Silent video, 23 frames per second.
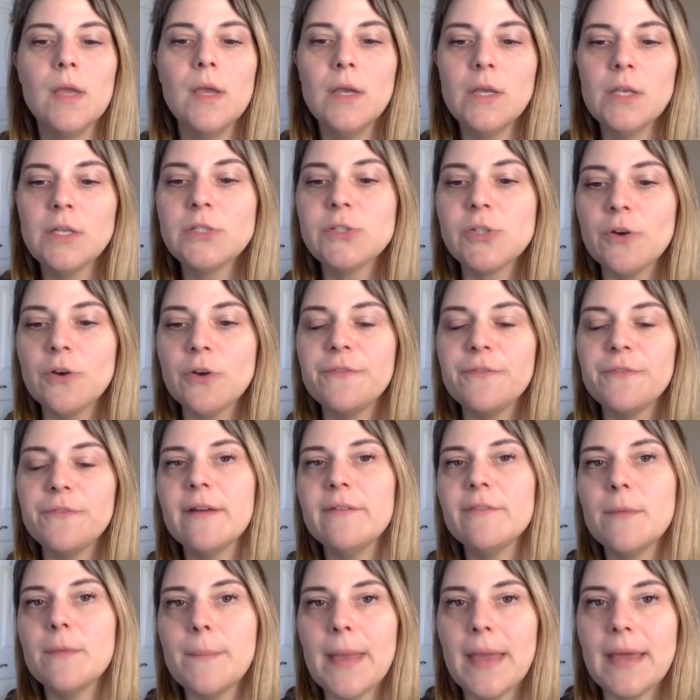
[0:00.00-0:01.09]
So fear
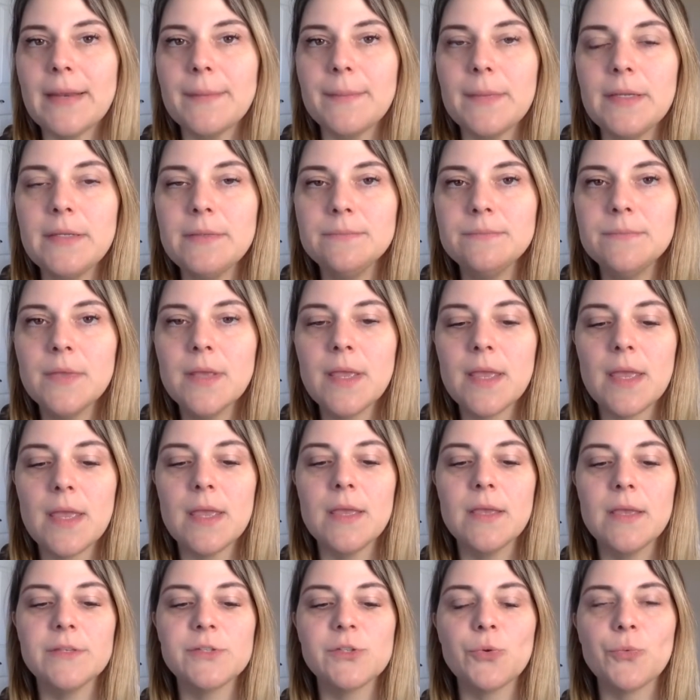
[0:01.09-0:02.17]
of abandonment
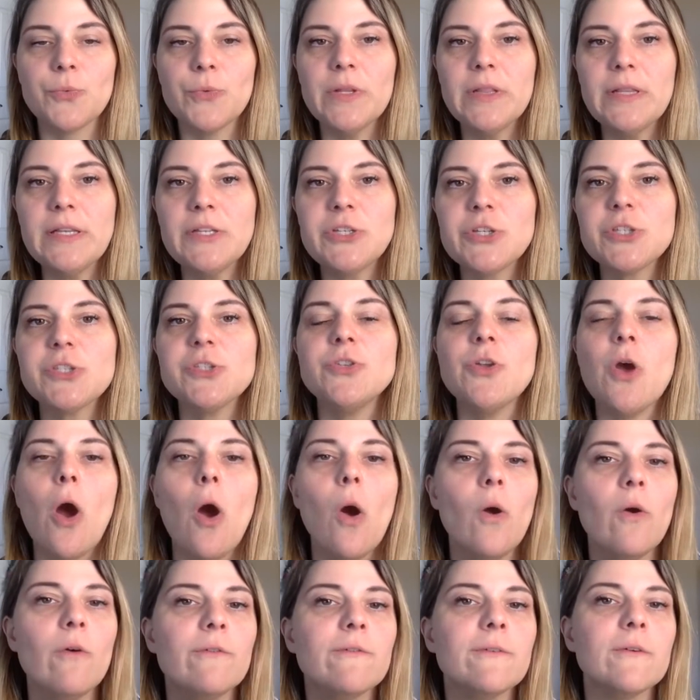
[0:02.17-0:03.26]
is really just an
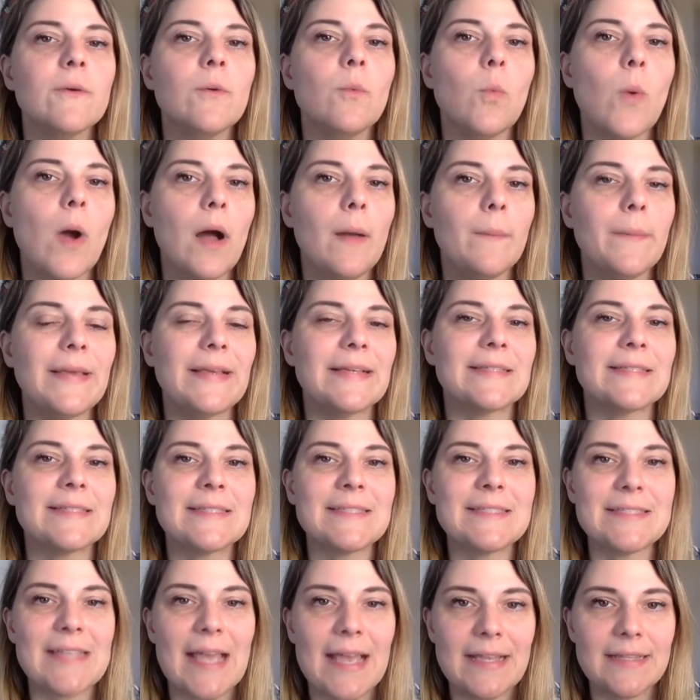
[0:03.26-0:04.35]
overwhelming
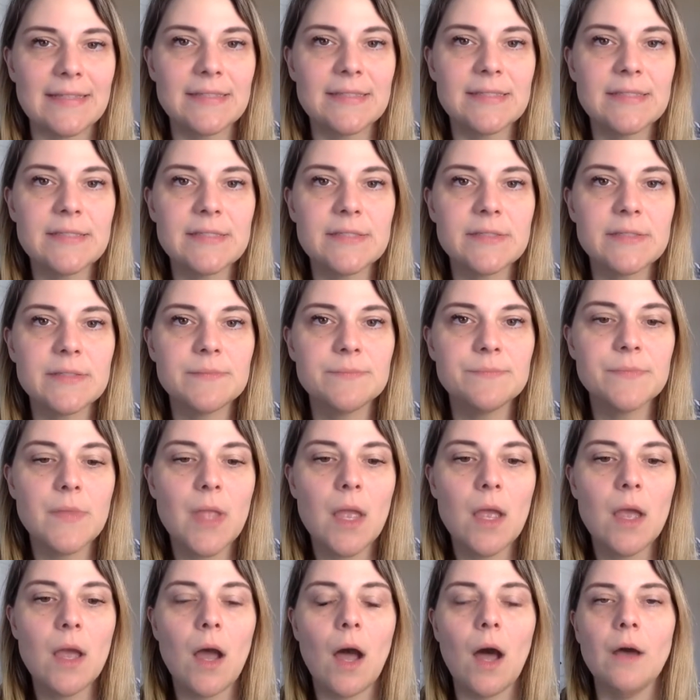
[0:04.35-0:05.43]
sense
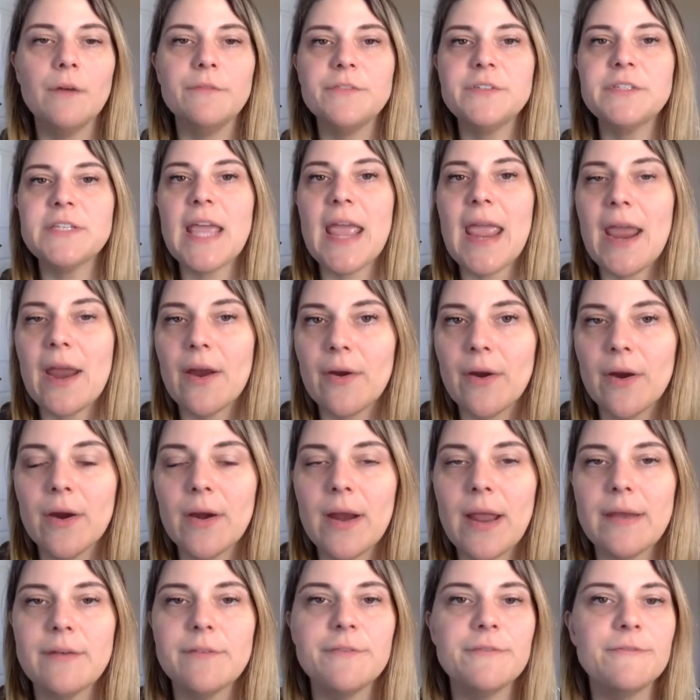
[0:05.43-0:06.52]
of terror
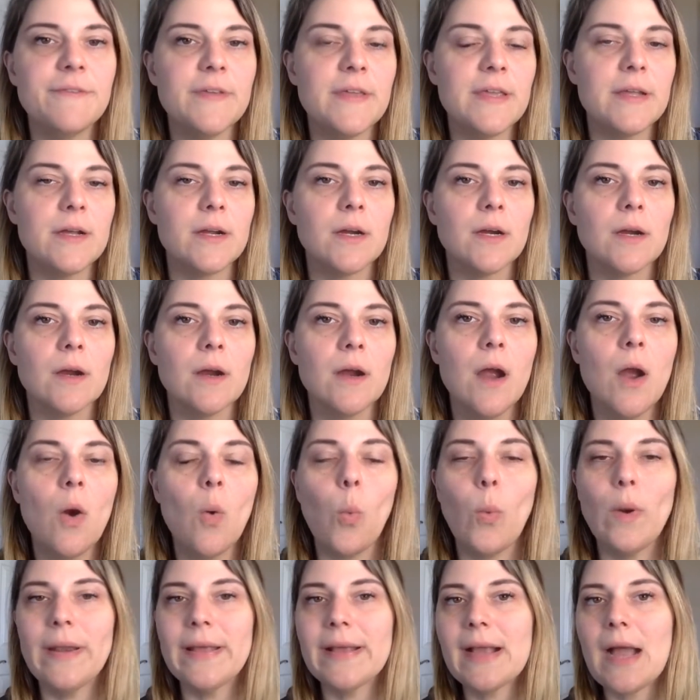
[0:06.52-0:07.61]
and fear
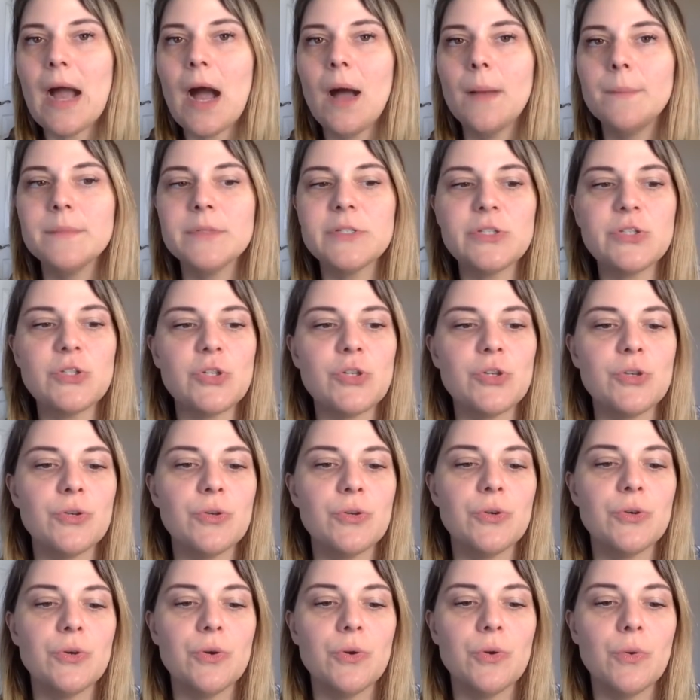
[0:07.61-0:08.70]
when it comes
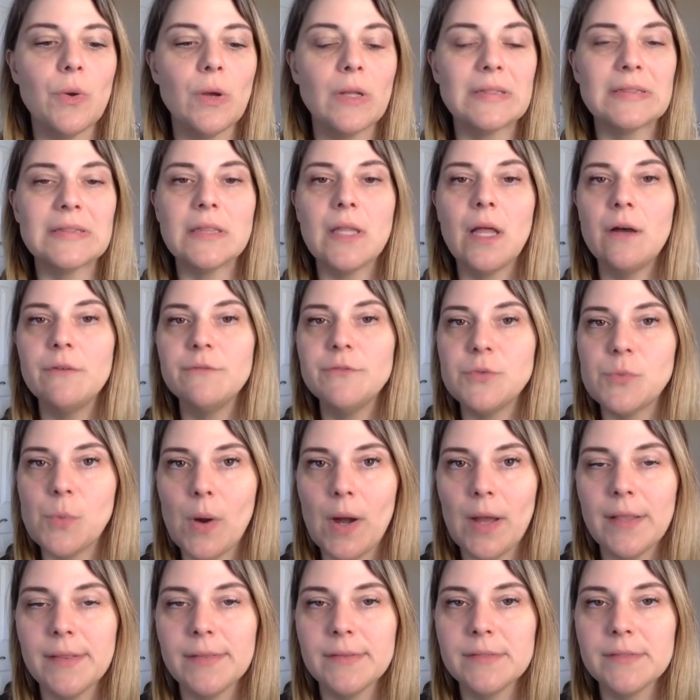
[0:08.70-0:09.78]
to loved
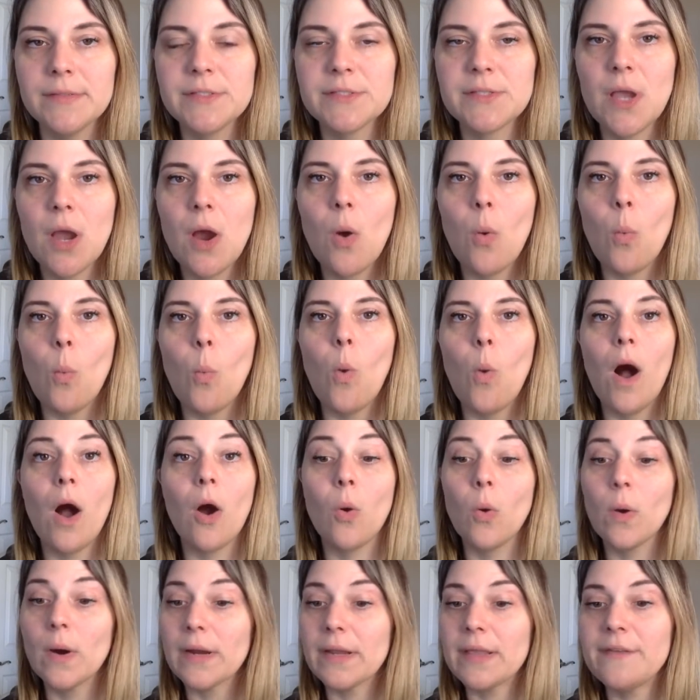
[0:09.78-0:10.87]
ones
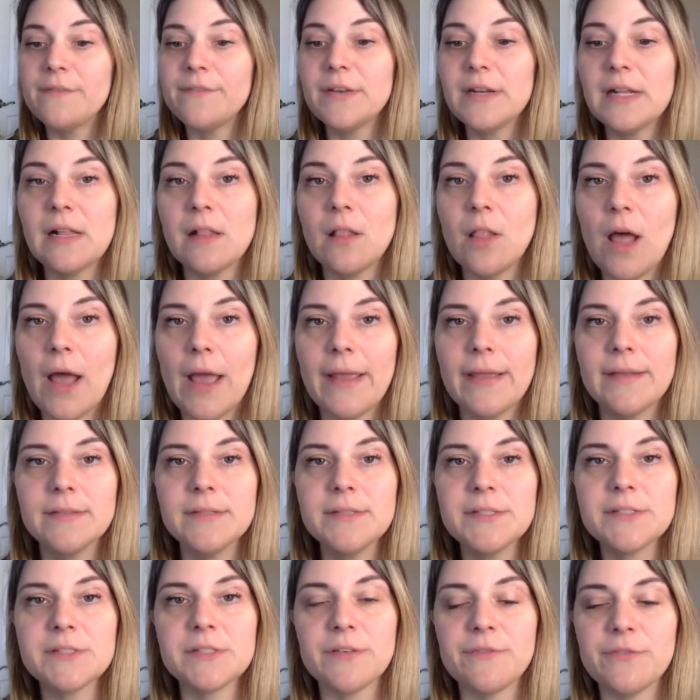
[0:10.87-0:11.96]
or even
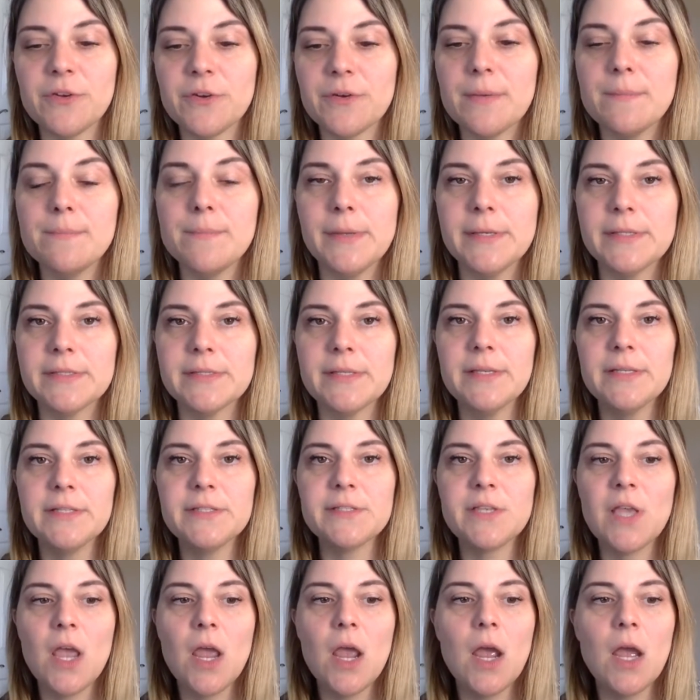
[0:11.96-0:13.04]
clients, if you're in
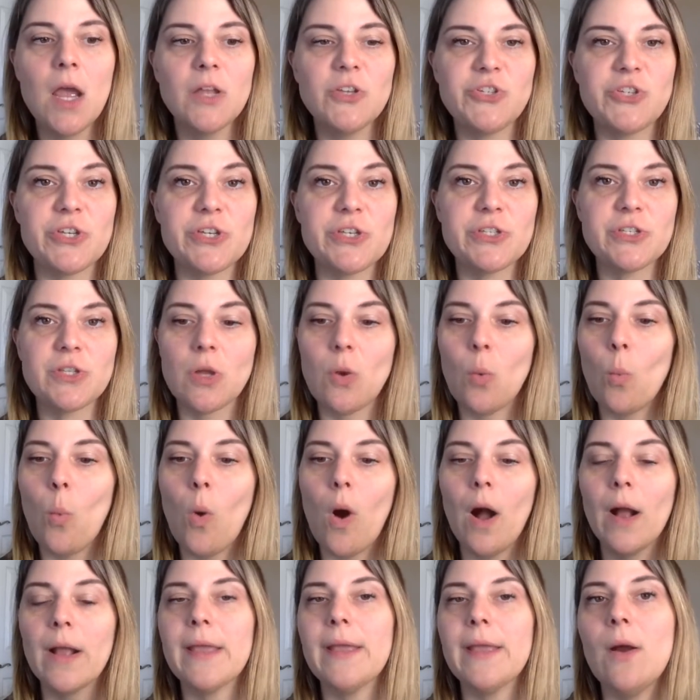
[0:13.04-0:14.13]
business, just
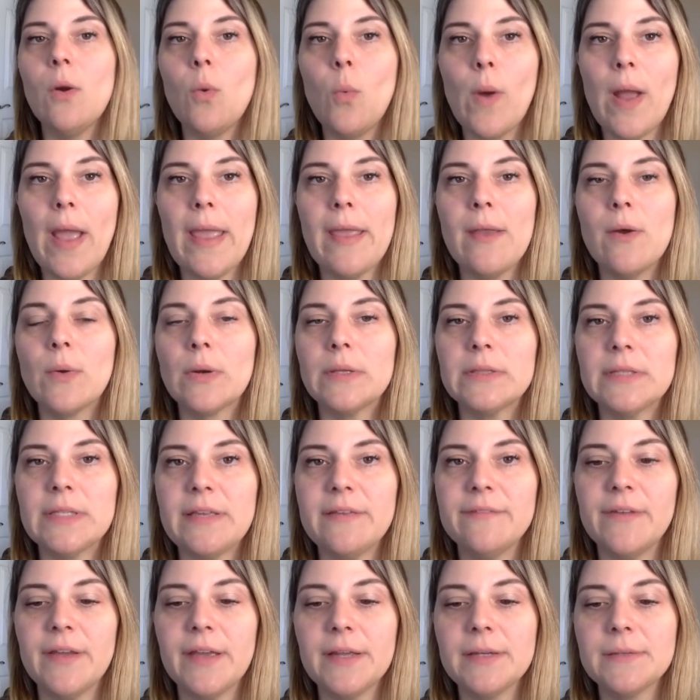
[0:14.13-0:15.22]
walking away or
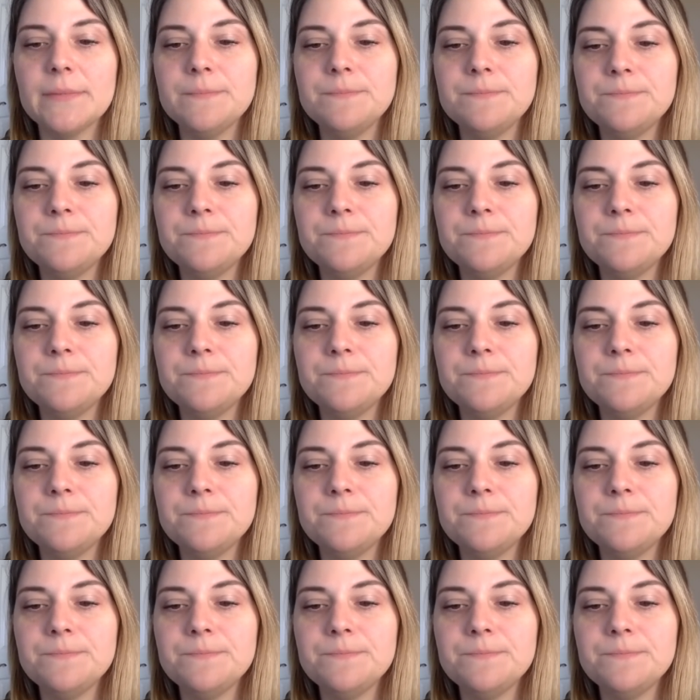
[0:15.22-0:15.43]
leaving.